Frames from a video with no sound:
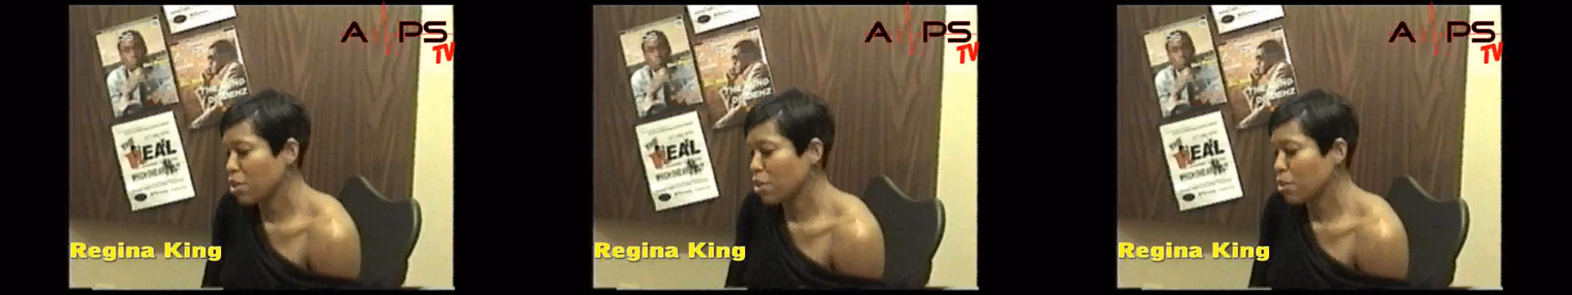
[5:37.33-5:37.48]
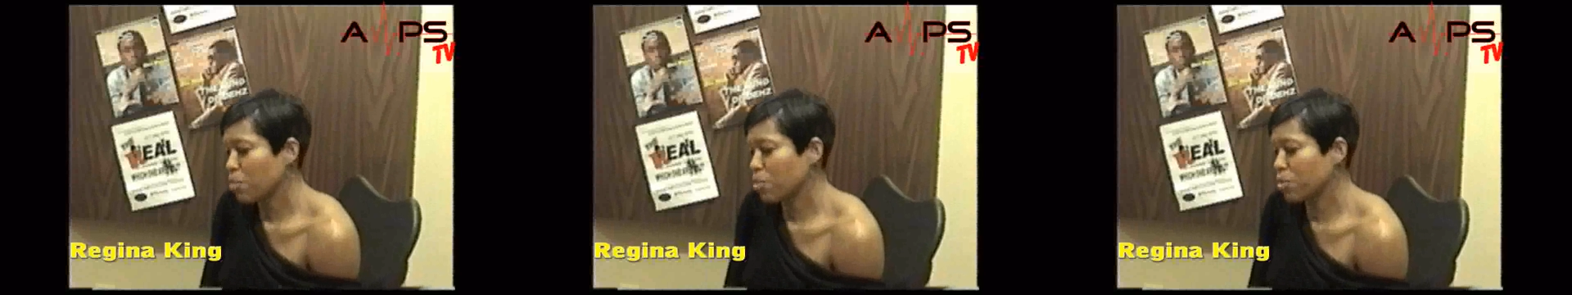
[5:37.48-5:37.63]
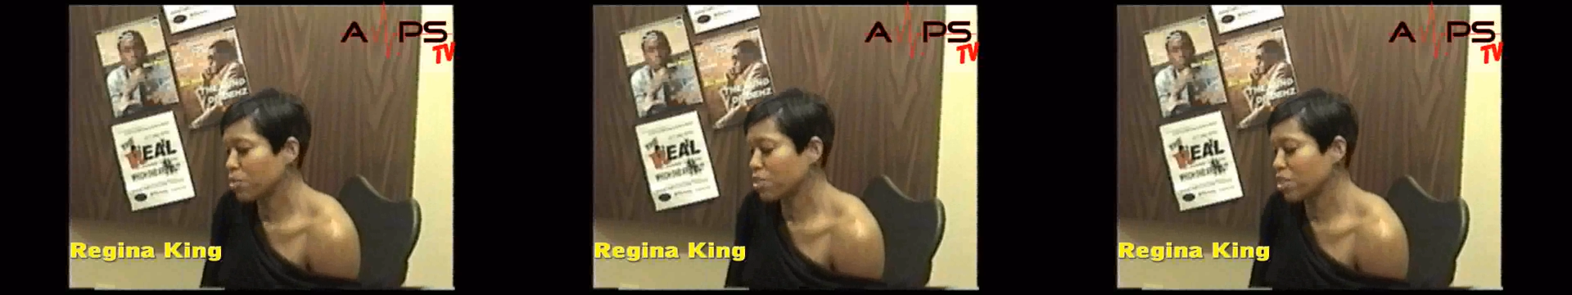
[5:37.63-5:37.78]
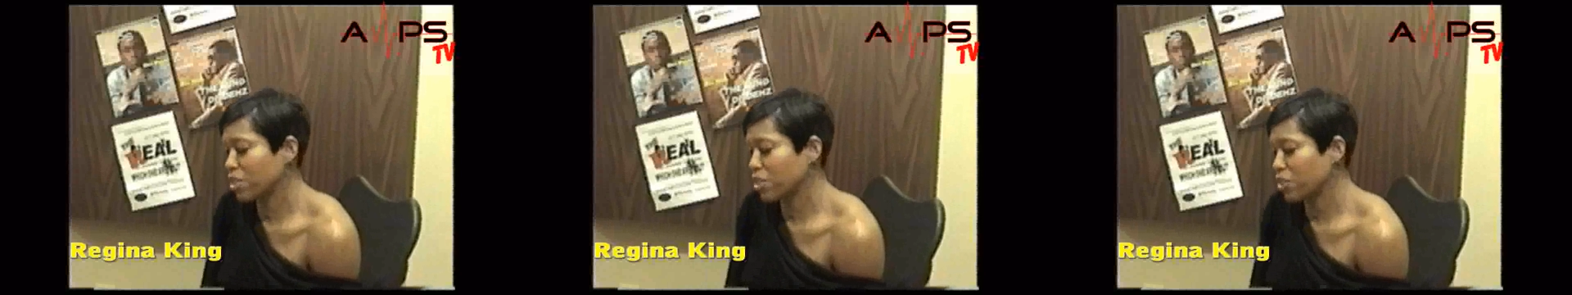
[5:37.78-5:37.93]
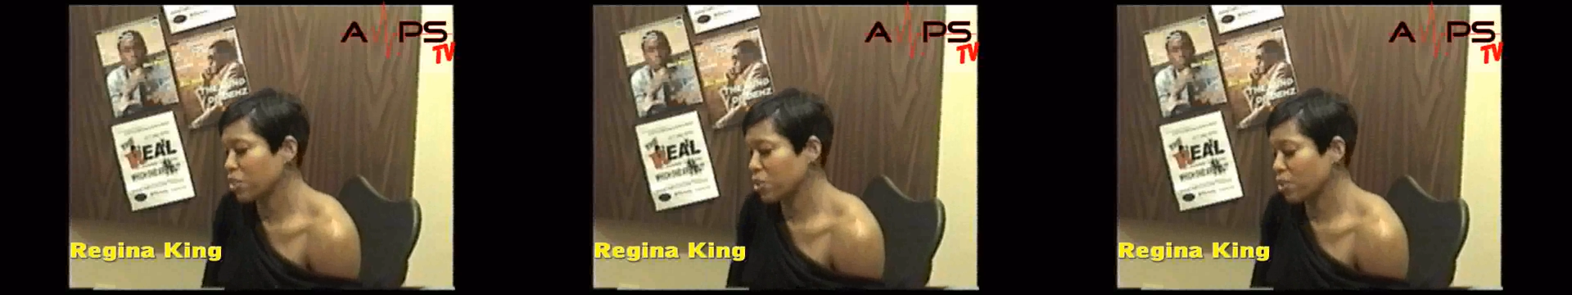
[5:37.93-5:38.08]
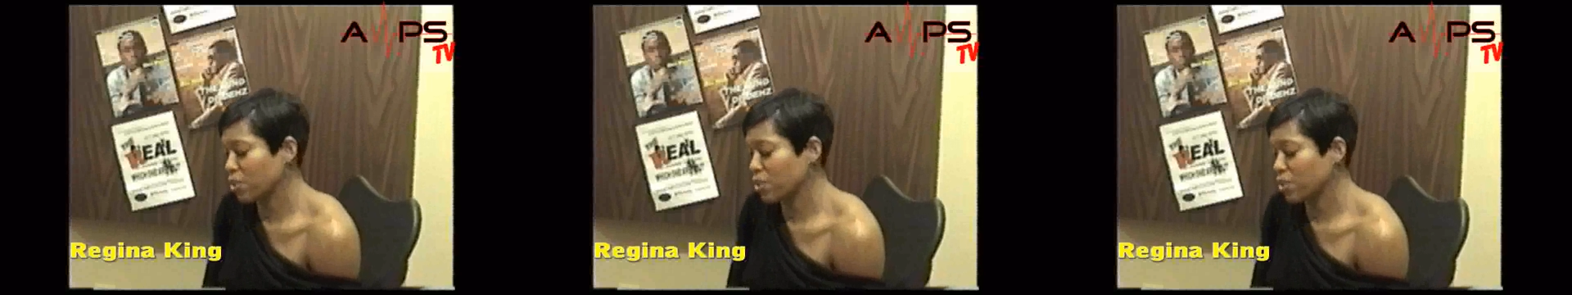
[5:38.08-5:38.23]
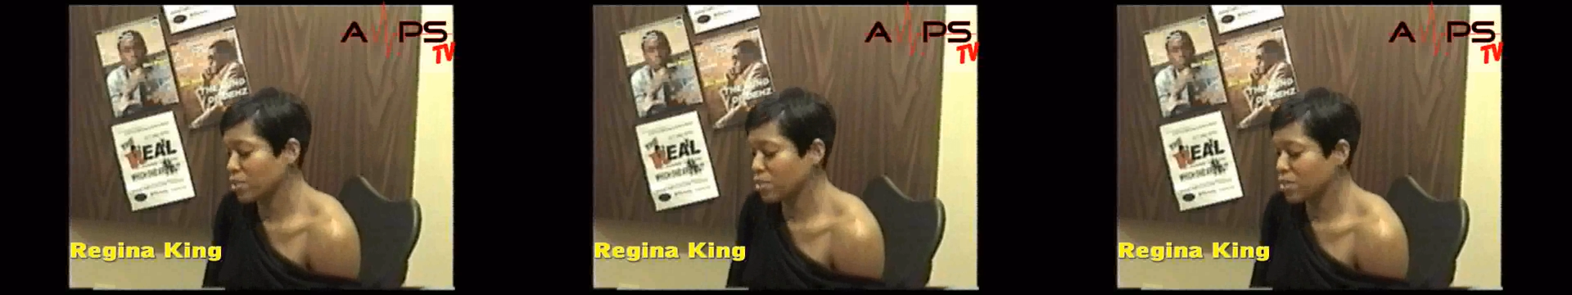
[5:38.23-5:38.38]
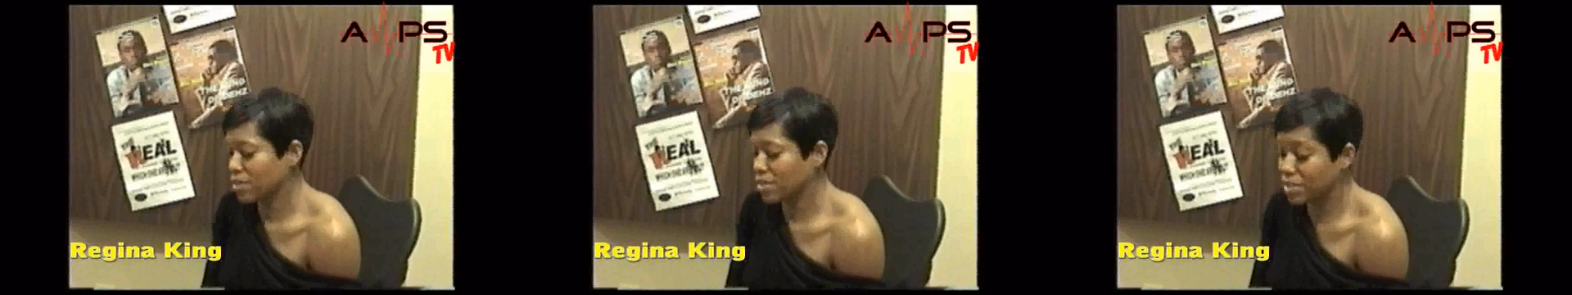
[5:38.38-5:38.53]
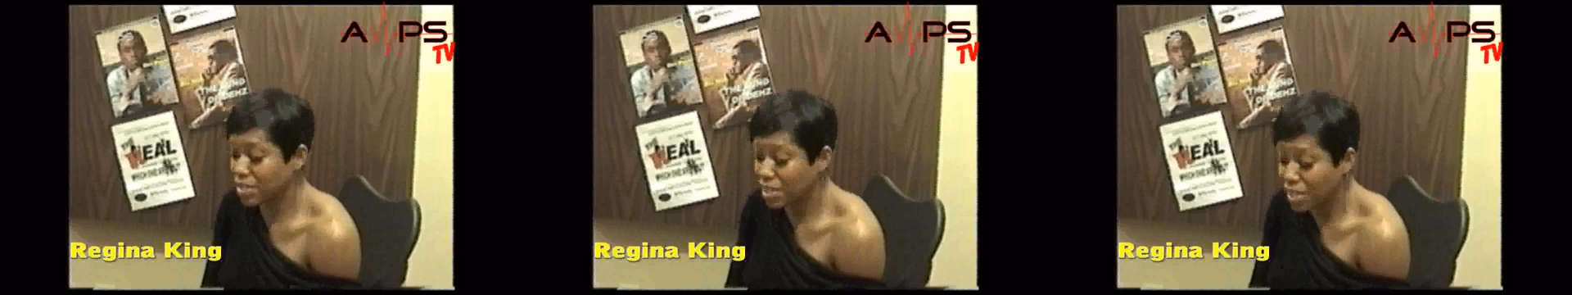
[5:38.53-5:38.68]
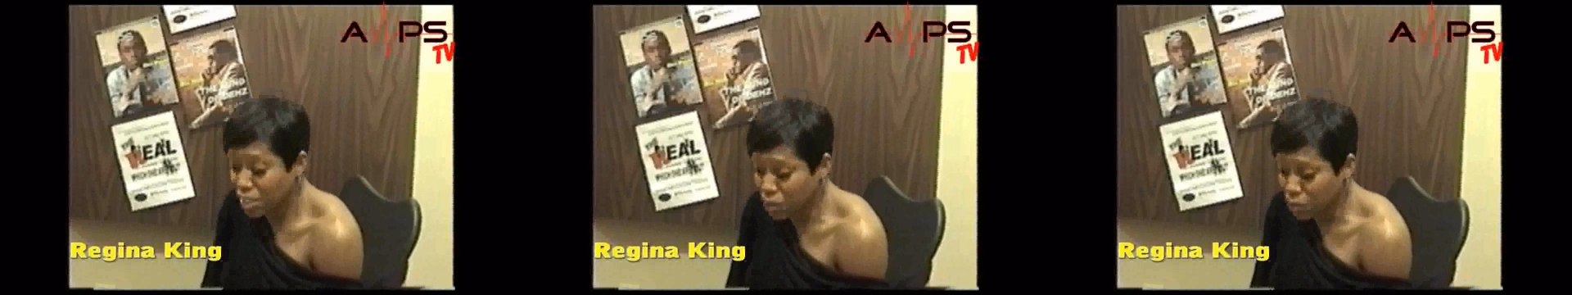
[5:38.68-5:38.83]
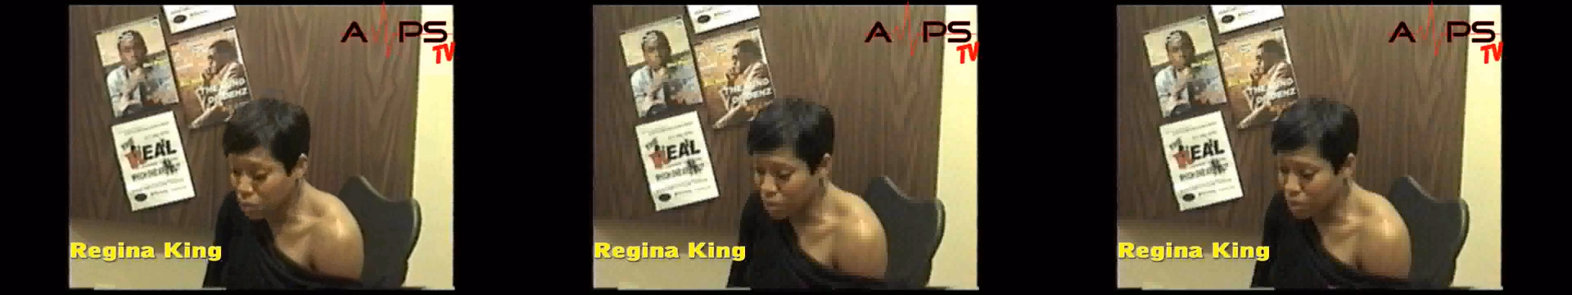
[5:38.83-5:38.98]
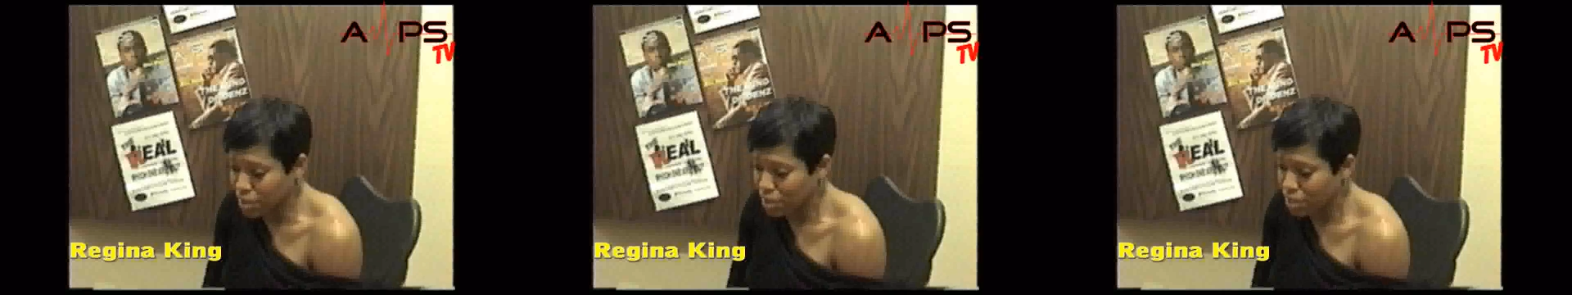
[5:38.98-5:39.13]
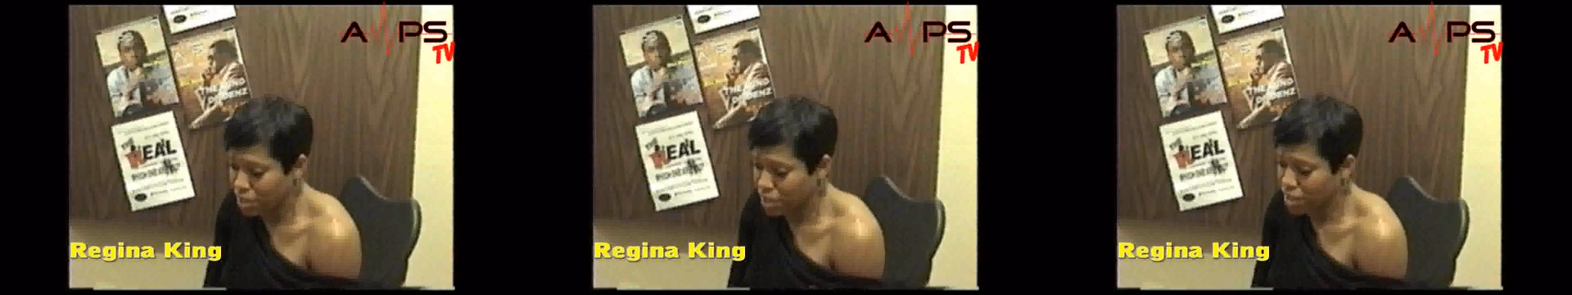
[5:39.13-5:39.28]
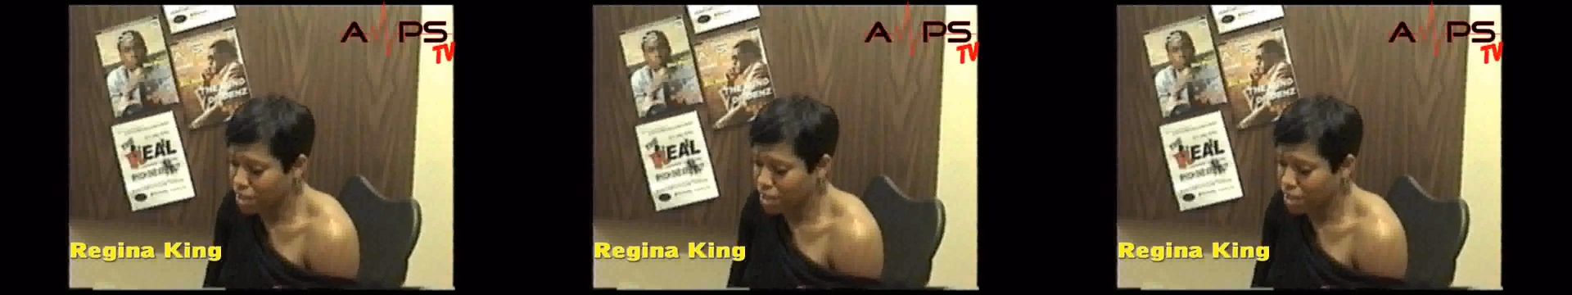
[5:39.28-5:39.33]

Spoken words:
particular secret.